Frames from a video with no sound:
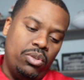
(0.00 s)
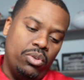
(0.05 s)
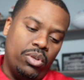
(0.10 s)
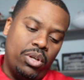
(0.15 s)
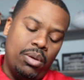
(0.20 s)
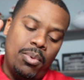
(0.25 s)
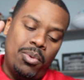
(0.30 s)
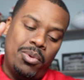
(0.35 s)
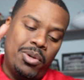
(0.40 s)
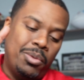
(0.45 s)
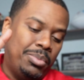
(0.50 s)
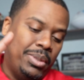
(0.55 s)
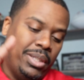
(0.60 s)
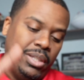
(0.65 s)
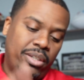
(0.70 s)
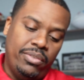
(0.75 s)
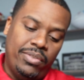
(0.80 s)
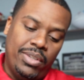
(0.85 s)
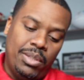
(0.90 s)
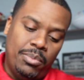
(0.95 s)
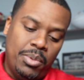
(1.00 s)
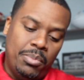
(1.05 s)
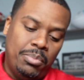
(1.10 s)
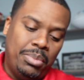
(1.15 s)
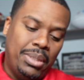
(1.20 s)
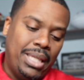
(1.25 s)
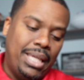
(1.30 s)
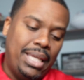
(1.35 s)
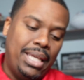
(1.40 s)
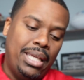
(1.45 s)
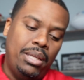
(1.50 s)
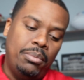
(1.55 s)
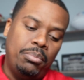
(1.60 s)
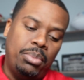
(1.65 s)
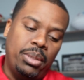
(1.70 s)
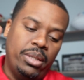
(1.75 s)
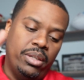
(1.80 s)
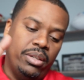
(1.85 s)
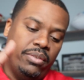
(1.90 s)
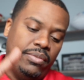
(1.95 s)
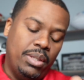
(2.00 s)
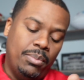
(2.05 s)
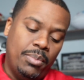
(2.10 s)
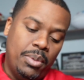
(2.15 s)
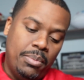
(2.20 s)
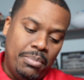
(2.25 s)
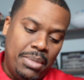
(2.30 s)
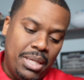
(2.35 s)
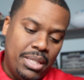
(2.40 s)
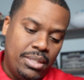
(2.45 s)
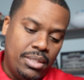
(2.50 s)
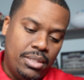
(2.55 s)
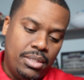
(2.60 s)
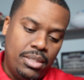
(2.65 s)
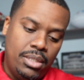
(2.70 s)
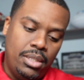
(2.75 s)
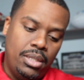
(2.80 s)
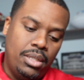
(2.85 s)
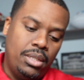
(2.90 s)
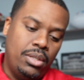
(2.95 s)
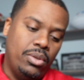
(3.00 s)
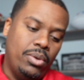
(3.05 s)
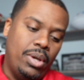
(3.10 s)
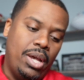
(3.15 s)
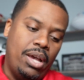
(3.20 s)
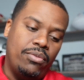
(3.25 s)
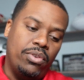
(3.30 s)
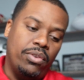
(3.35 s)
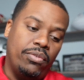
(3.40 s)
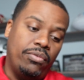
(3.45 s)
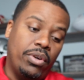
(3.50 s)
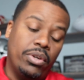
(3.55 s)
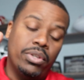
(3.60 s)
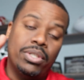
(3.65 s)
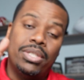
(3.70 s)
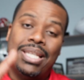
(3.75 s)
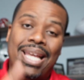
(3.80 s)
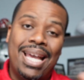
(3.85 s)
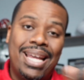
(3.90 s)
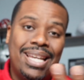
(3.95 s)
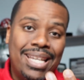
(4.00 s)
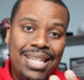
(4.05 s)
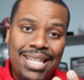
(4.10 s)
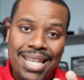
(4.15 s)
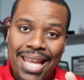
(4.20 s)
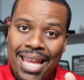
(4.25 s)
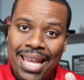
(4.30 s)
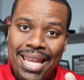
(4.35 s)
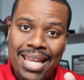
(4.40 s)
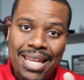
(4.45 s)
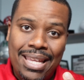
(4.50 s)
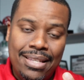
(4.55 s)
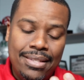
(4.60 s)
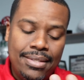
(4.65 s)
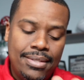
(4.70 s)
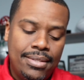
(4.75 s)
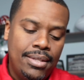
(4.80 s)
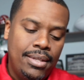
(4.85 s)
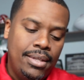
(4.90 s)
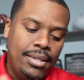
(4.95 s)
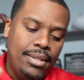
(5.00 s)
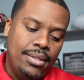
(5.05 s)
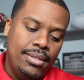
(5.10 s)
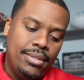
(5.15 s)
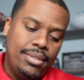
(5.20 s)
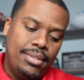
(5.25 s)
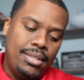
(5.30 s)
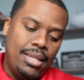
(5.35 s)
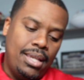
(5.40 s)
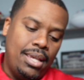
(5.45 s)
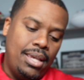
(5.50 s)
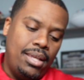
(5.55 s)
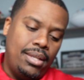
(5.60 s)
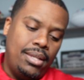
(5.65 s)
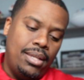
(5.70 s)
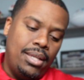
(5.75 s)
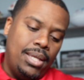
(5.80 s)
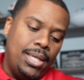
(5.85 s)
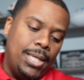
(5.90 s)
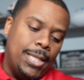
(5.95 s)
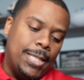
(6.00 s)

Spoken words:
You'll come up with a player development plan, player development messaging. You'll have your first 90 days set.